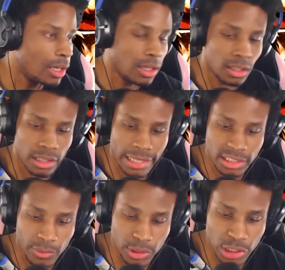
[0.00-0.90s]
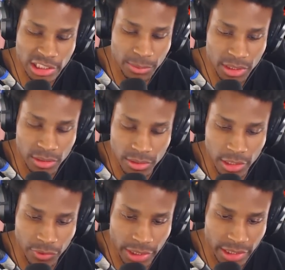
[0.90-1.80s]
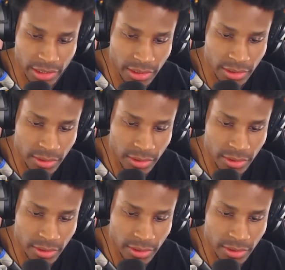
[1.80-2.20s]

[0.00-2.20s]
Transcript: Uh, actually, I want to try something different here.